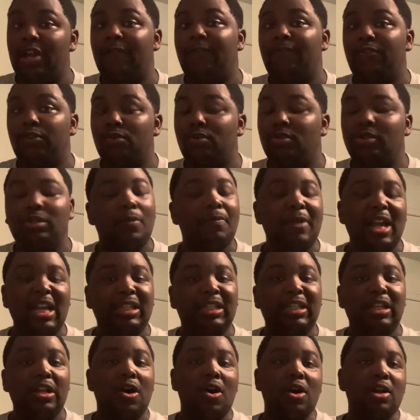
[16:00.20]
food. So
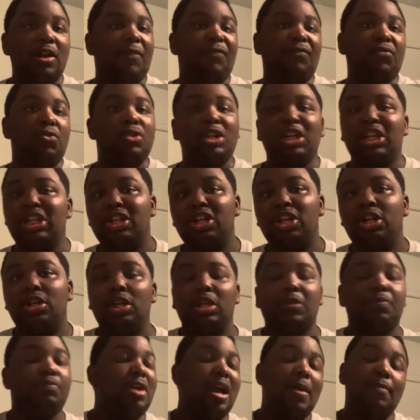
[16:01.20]
basically, all that food that he didn't
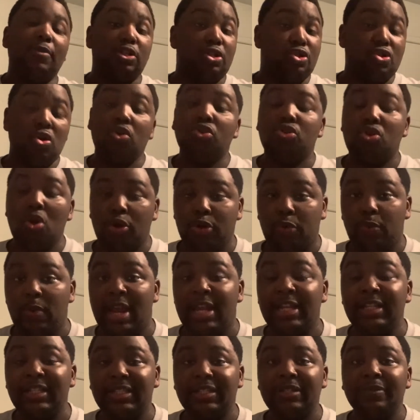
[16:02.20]
cook probably was going to go to
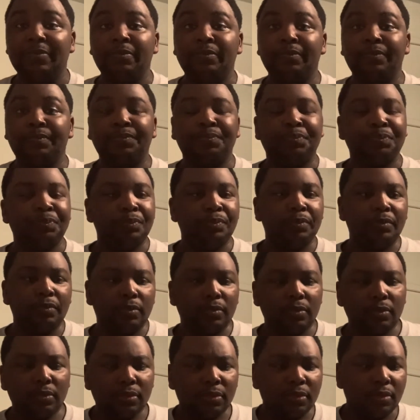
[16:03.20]
waste.
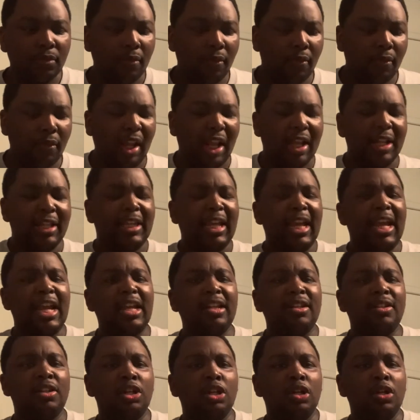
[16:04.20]
And
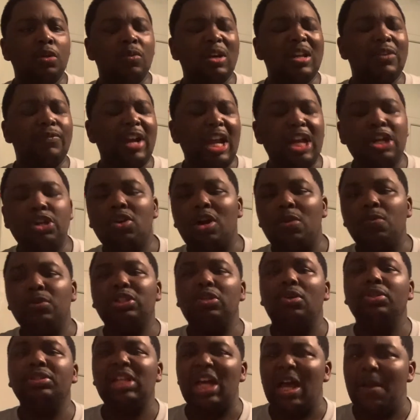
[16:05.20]
then when Randy Orton was
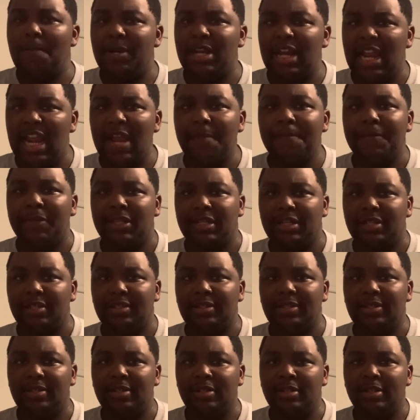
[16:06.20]
on top of the
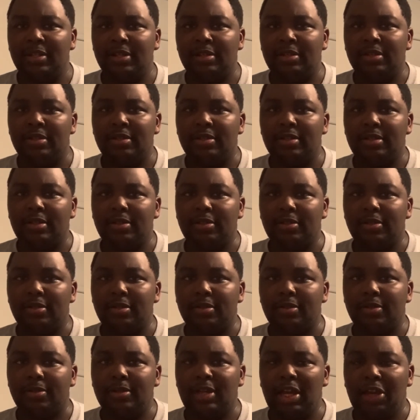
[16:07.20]
ambulance
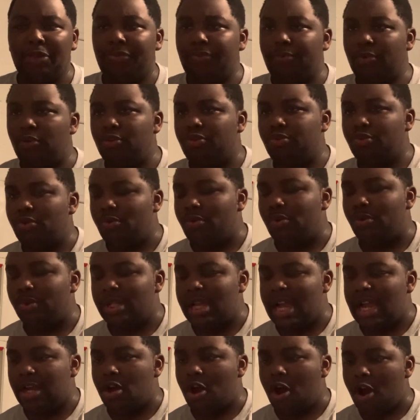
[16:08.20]
and threw Drew
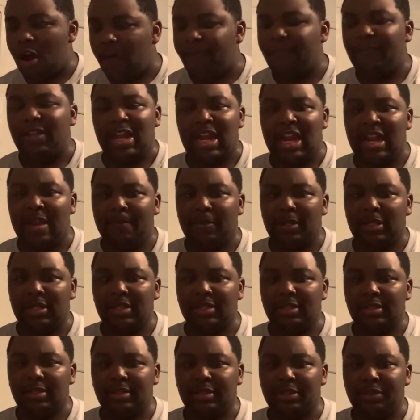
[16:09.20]
Gulak off the
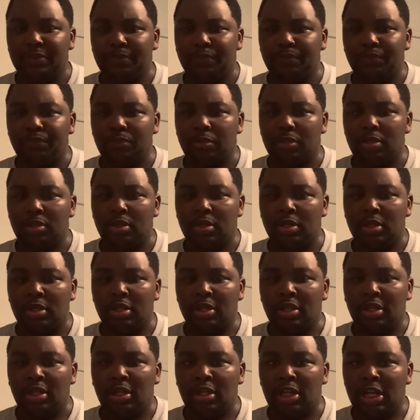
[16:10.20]
ambulance,
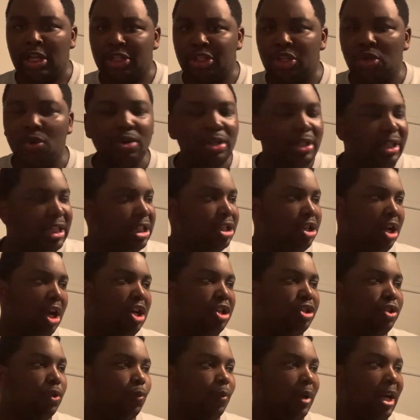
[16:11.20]
as soon as he
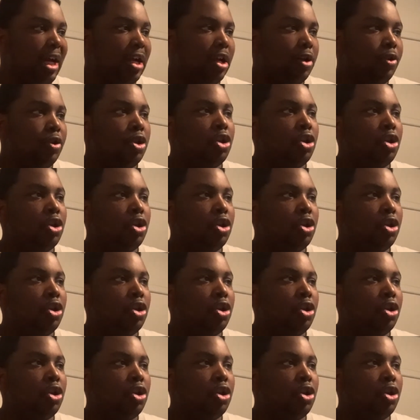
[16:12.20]
turns around,